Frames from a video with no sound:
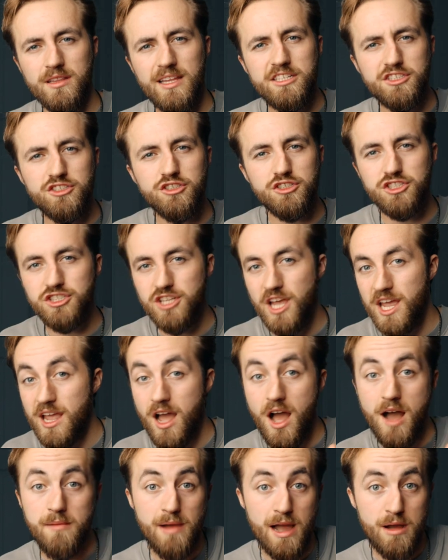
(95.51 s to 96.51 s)
Let's just say
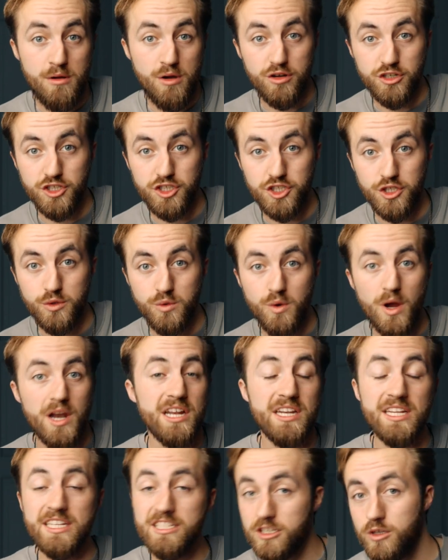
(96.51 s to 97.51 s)
I'm out on a shoot
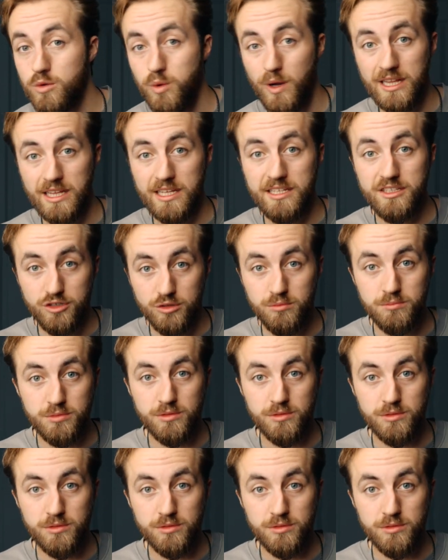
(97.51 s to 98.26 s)
and I need to quickly dump